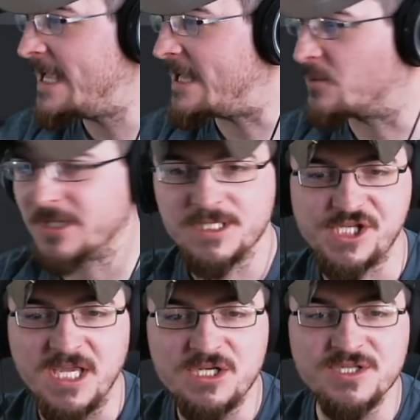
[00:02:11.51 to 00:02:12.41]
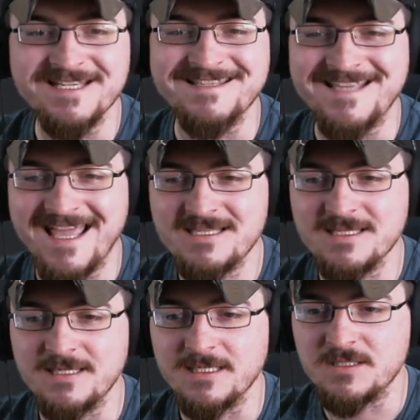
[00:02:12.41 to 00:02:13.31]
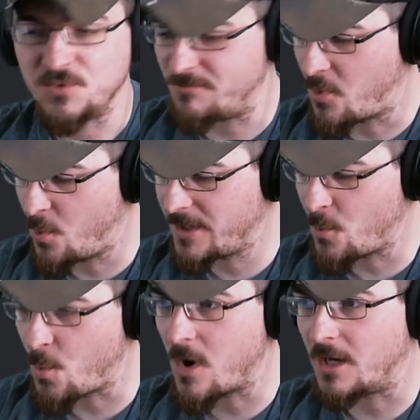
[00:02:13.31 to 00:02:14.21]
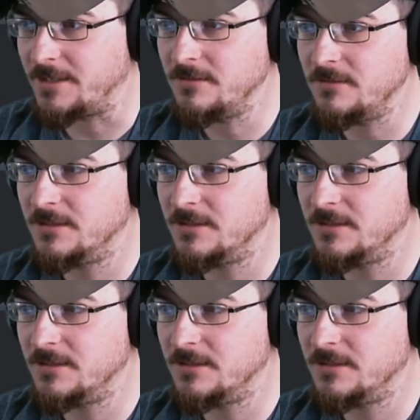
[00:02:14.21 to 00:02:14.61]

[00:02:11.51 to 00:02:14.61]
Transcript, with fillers: and we're going to change the intensity to zero point one,